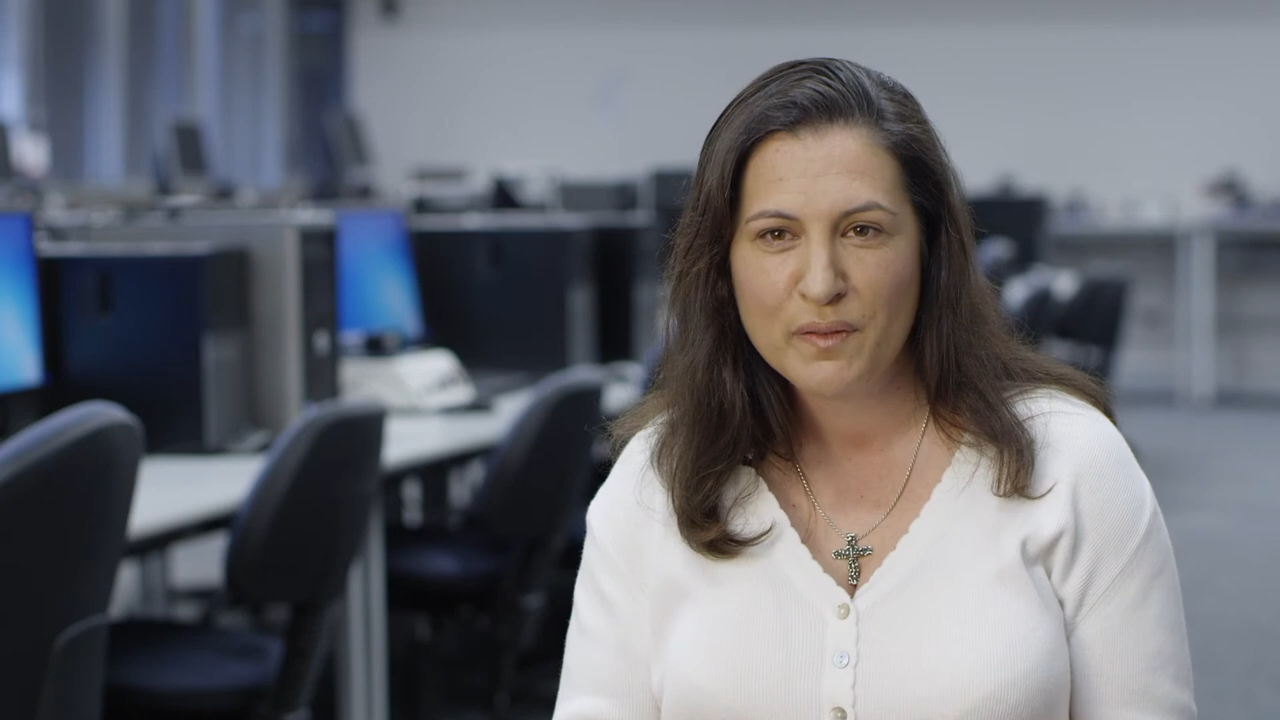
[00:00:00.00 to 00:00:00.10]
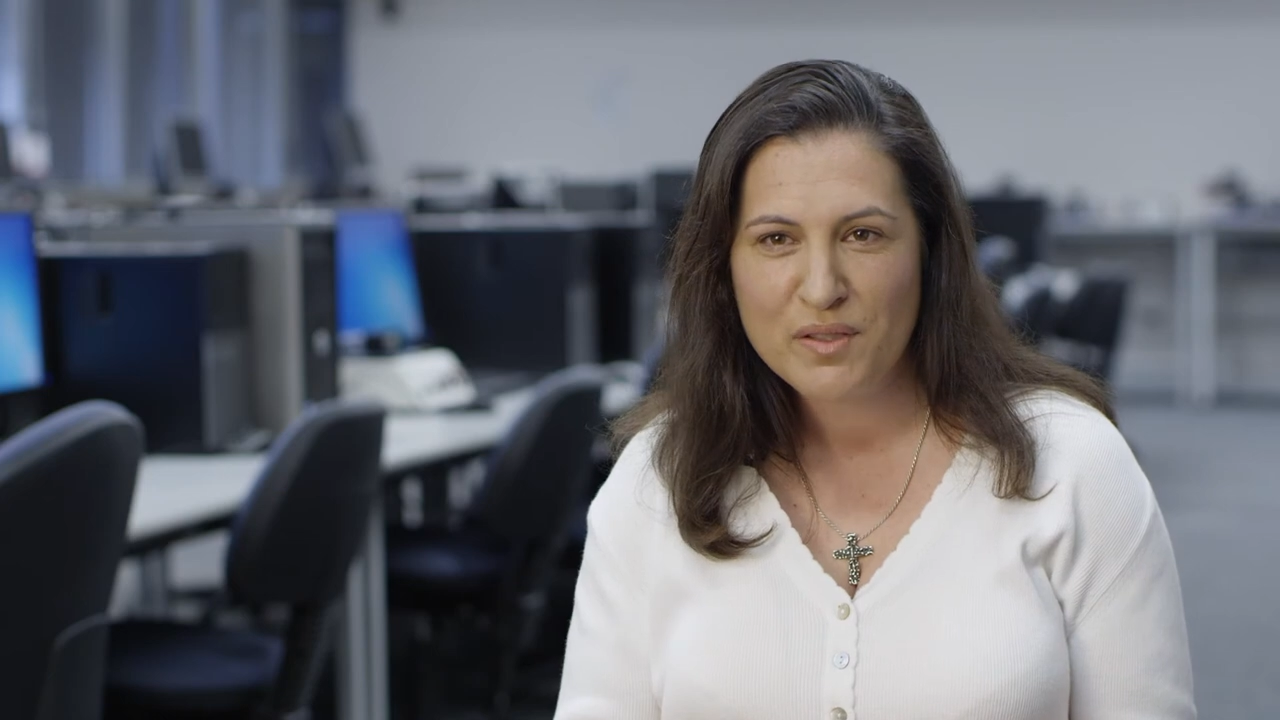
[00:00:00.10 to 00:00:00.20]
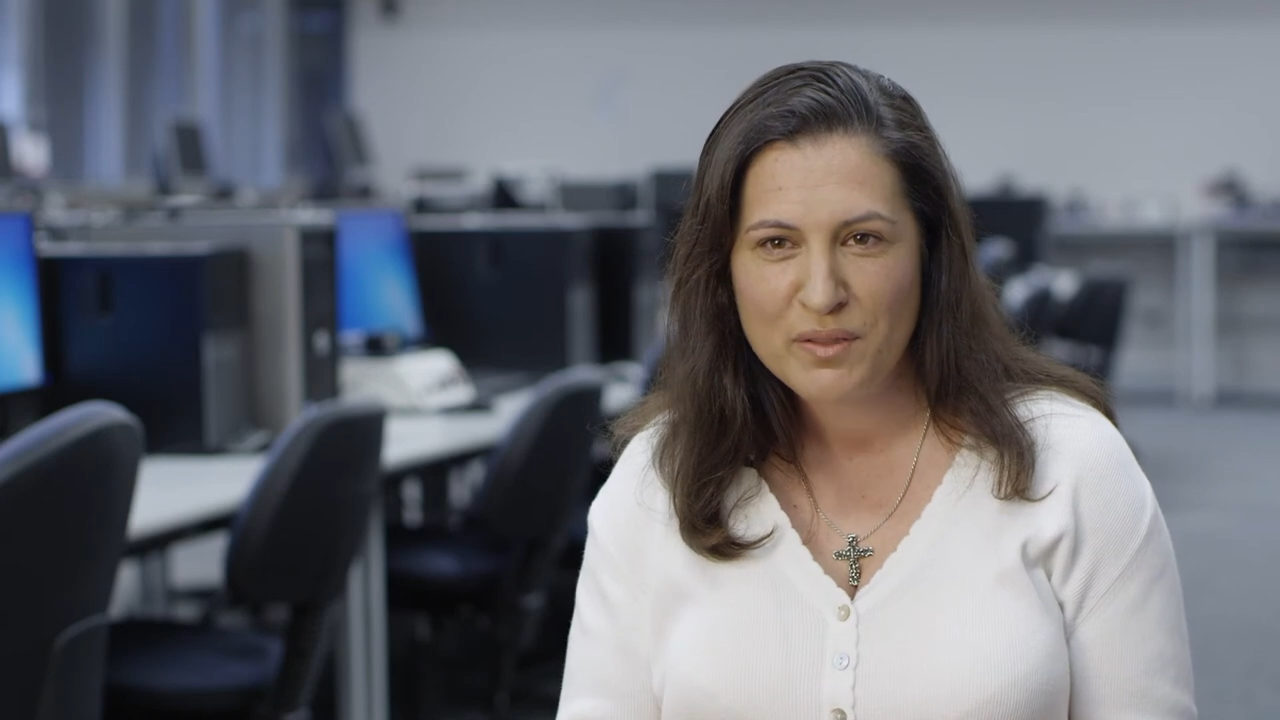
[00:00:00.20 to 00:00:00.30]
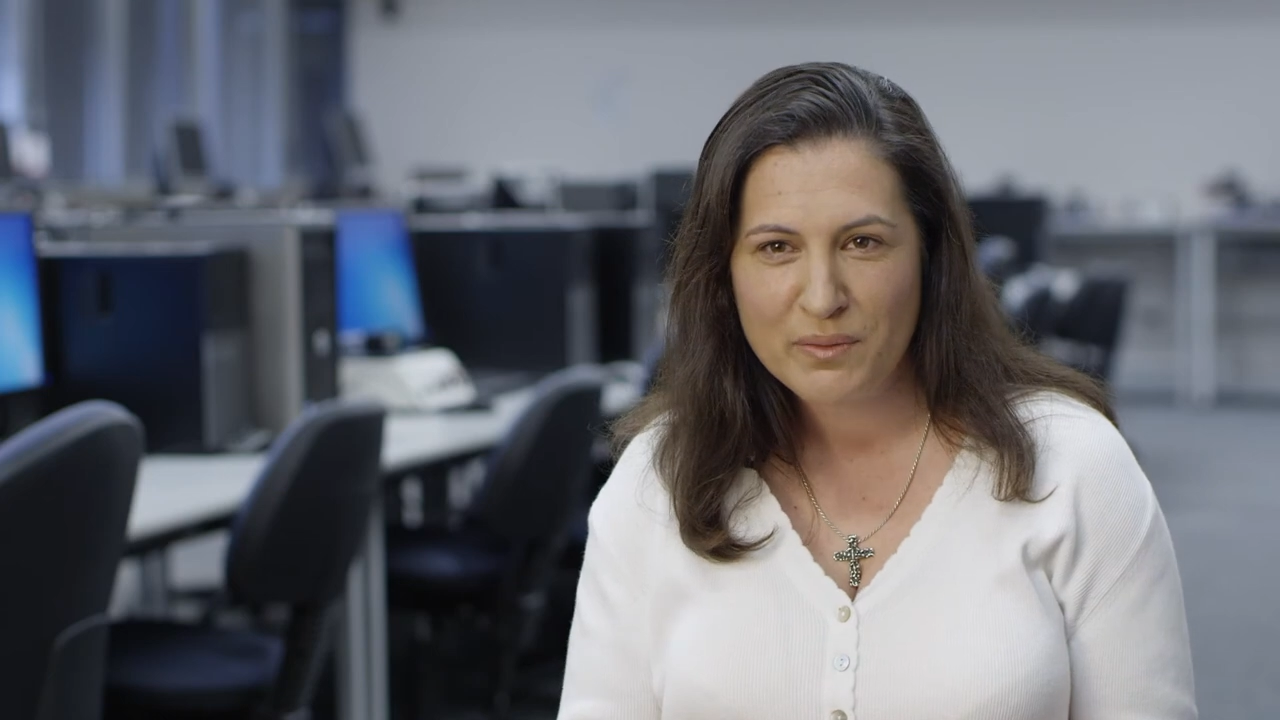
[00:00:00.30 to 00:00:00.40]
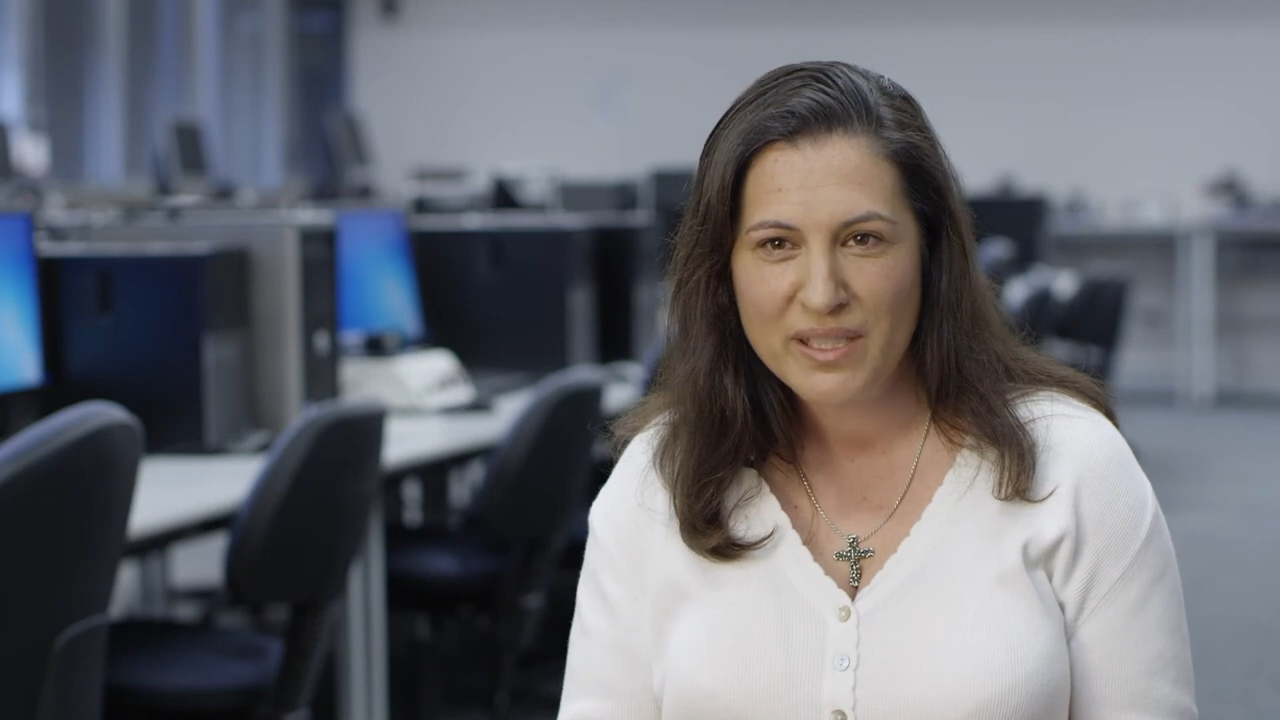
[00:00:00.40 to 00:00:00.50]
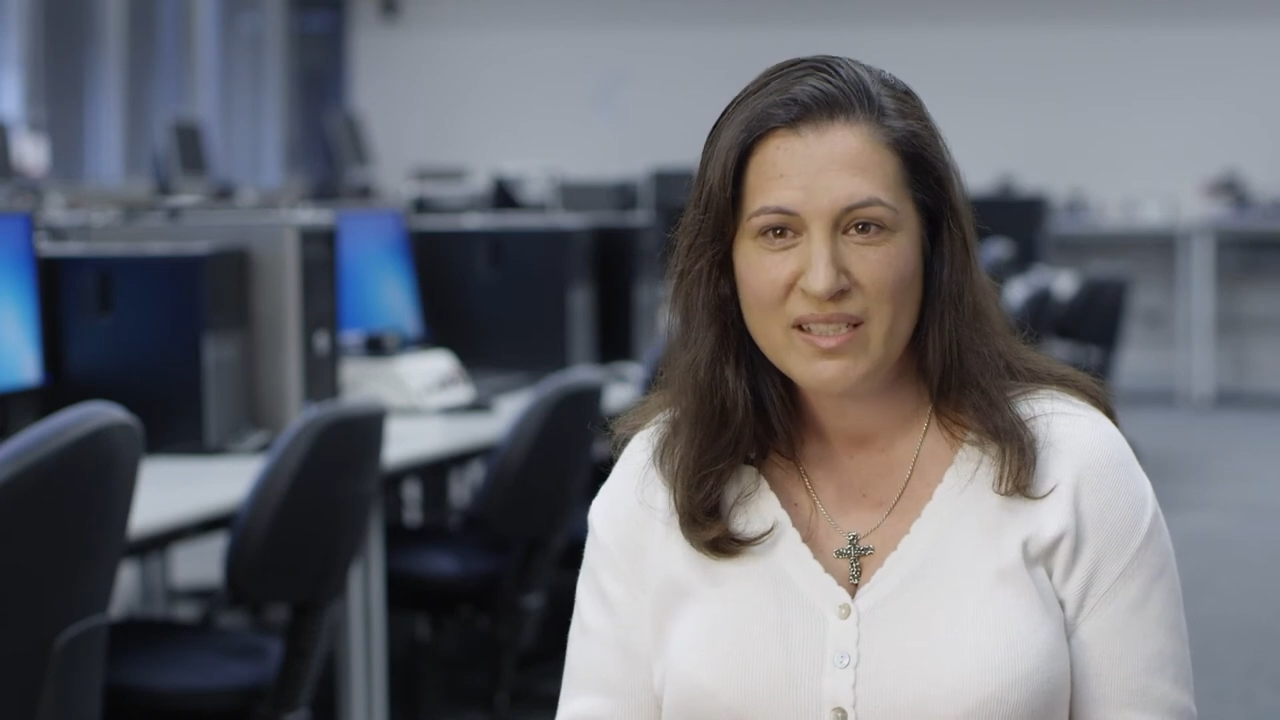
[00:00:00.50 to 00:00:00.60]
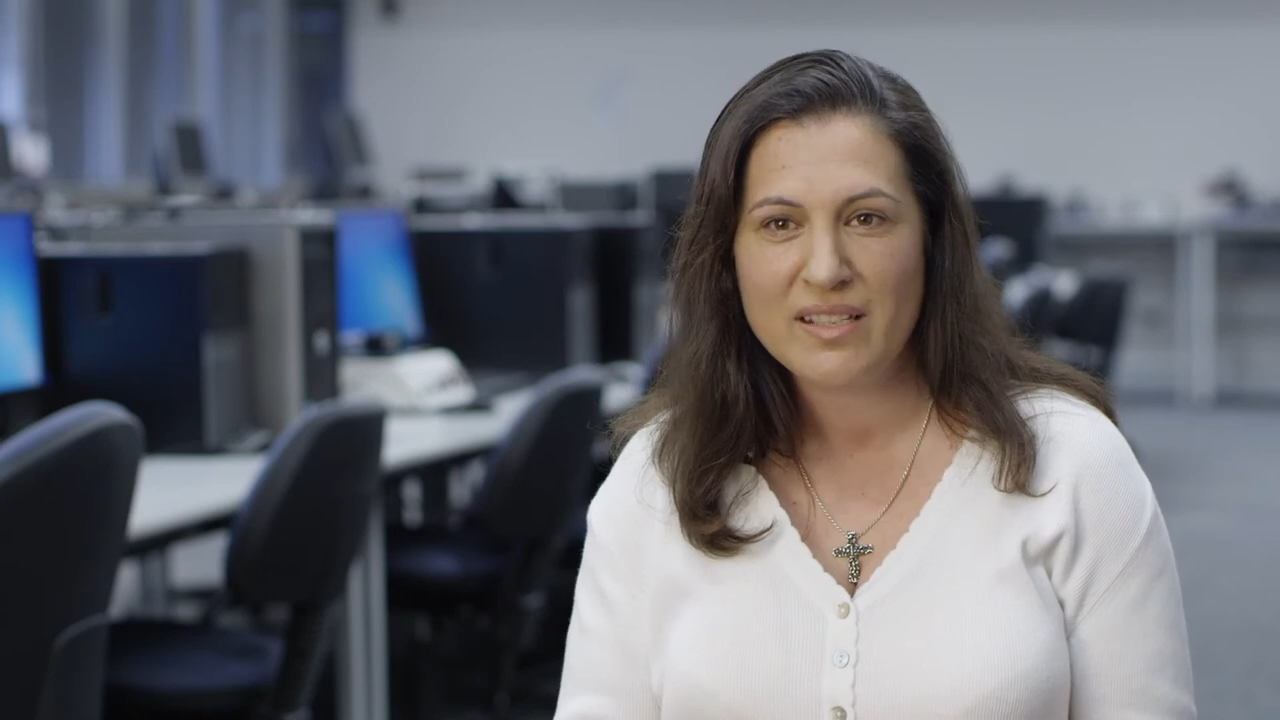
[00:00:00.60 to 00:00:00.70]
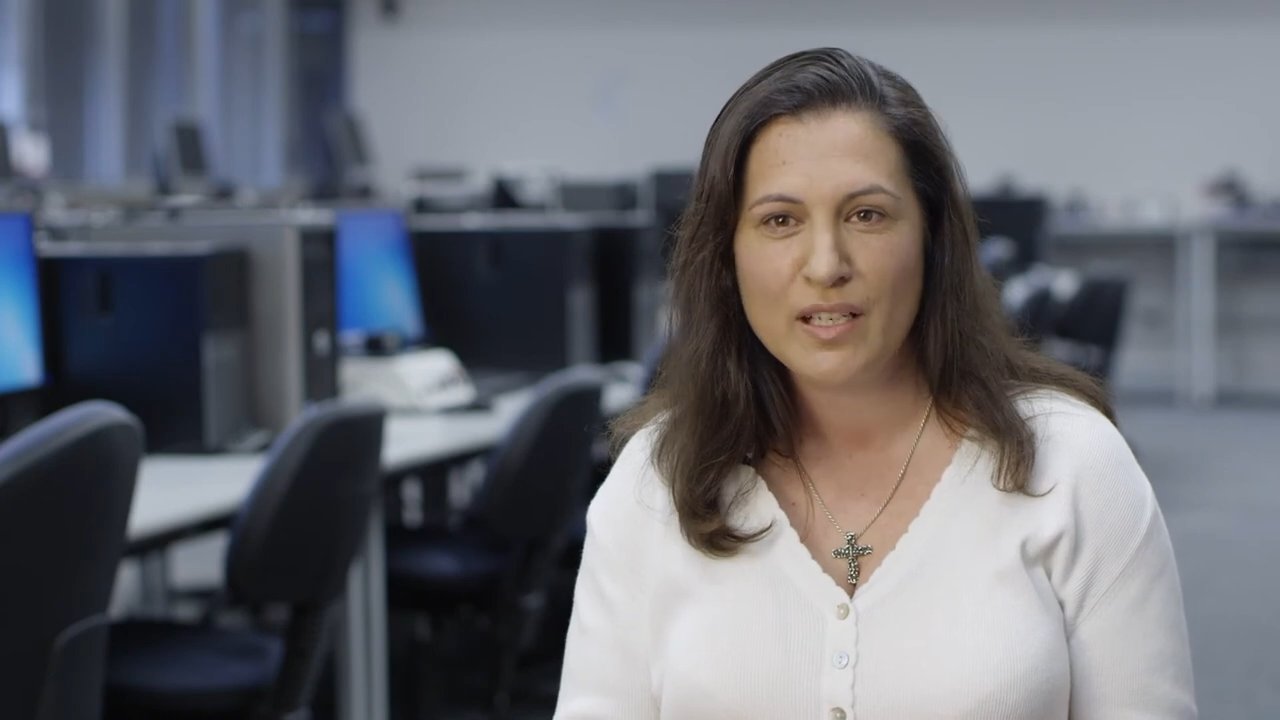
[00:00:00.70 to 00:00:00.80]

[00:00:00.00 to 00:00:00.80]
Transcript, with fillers: of screens